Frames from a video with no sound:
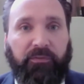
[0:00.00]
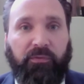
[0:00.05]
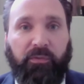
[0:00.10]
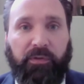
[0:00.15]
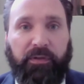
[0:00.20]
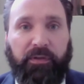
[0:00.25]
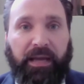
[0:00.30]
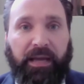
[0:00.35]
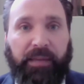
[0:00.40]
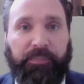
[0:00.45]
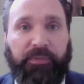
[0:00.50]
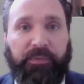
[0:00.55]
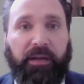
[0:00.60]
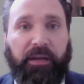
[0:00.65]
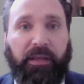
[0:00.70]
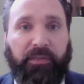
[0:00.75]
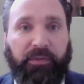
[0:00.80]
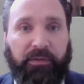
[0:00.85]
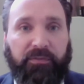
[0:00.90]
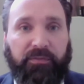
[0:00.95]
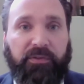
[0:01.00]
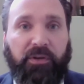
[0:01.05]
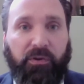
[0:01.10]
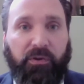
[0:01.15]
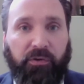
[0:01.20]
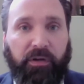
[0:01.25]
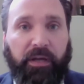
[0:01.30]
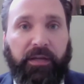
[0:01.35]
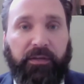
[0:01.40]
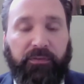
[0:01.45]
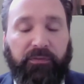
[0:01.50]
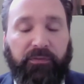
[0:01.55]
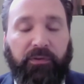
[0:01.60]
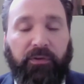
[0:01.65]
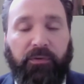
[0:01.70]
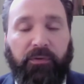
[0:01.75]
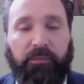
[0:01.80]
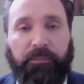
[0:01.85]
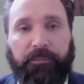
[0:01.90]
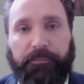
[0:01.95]
to adopt an ethics code on its
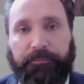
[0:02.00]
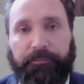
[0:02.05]
own.